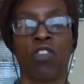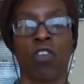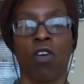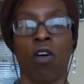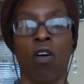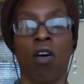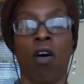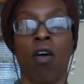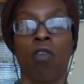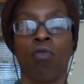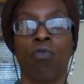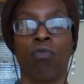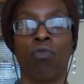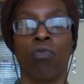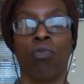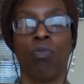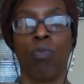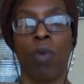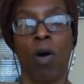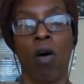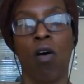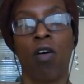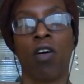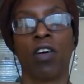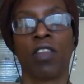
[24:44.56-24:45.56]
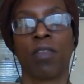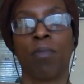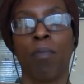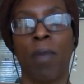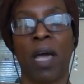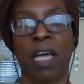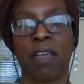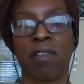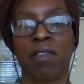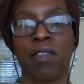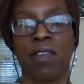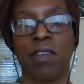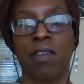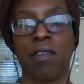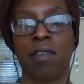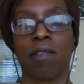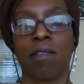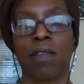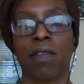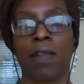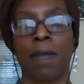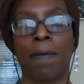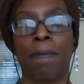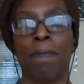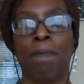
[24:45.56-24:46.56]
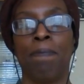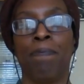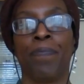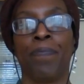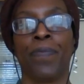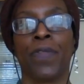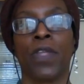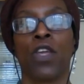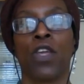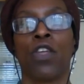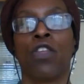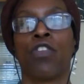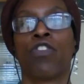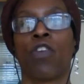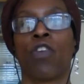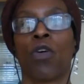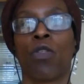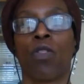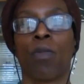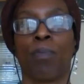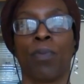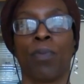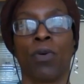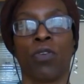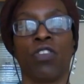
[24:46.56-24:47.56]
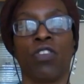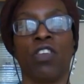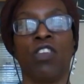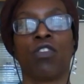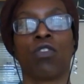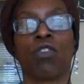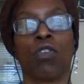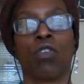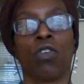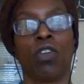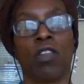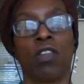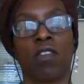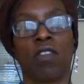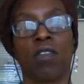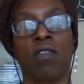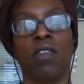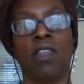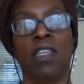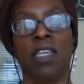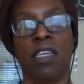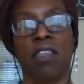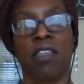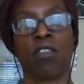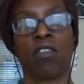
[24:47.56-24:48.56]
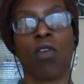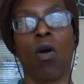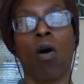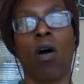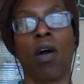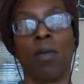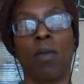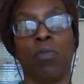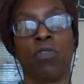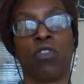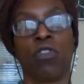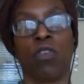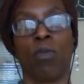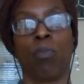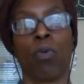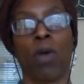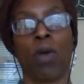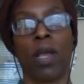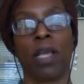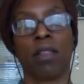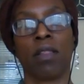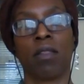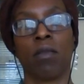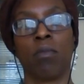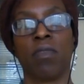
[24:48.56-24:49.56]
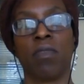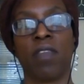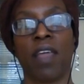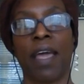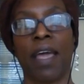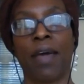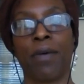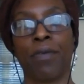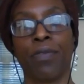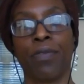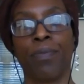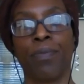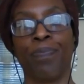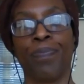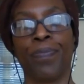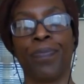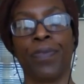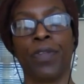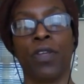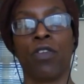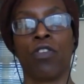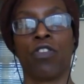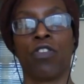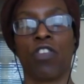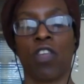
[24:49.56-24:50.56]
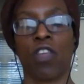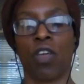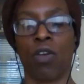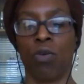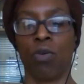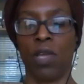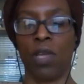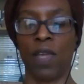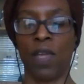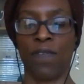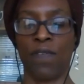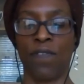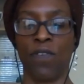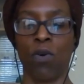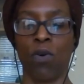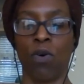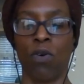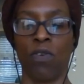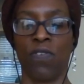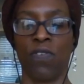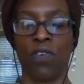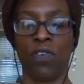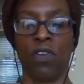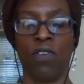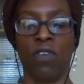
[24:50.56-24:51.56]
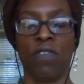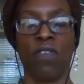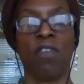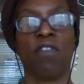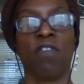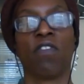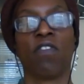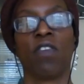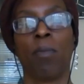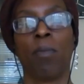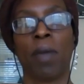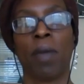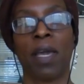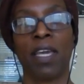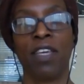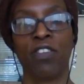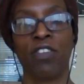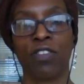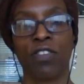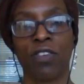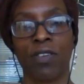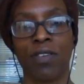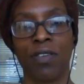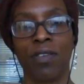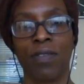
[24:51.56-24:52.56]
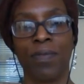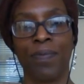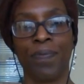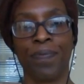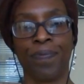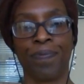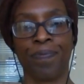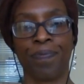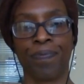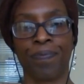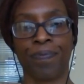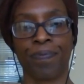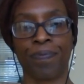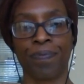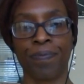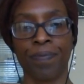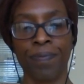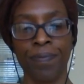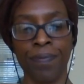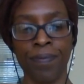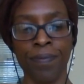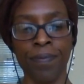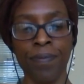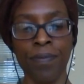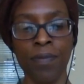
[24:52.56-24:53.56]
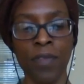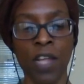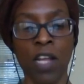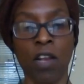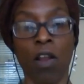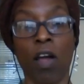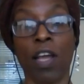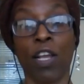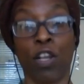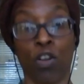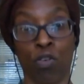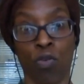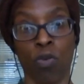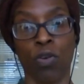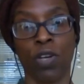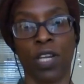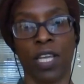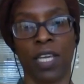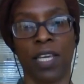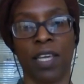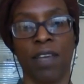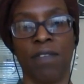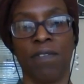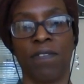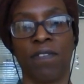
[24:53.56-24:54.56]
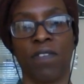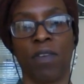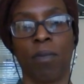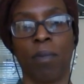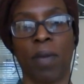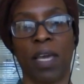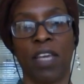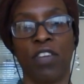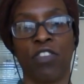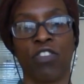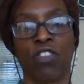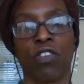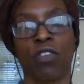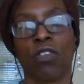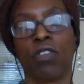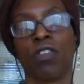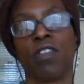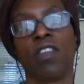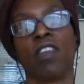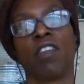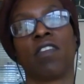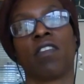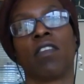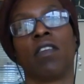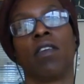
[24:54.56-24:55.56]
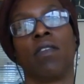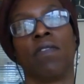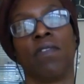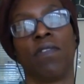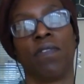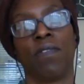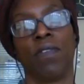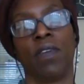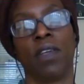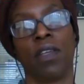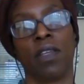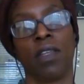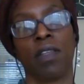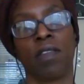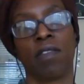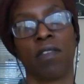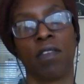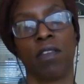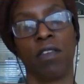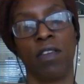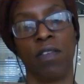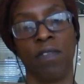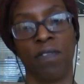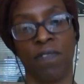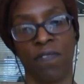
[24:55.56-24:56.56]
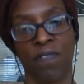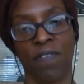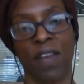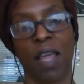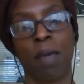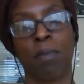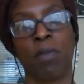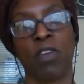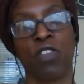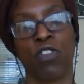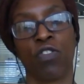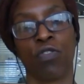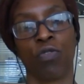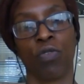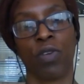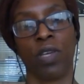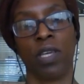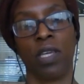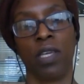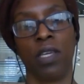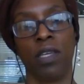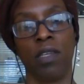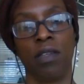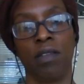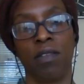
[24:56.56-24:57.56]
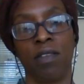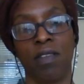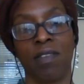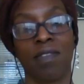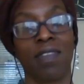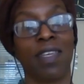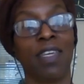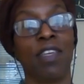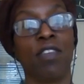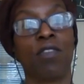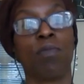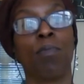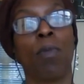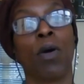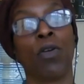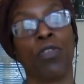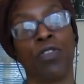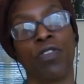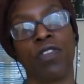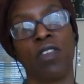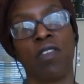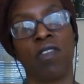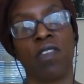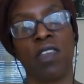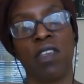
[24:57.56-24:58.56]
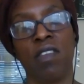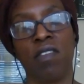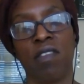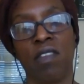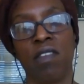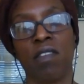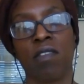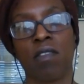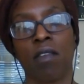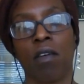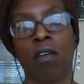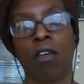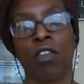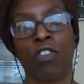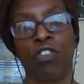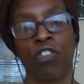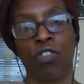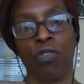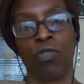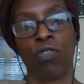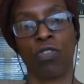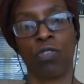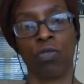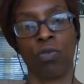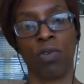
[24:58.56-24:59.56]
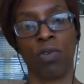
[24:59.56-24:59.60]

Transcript: are hard masses, so the body's going to need time to break them down. So if you're full of inflammation, like chronic inflammation, because it's an inflammatory disease. Most diseases are due to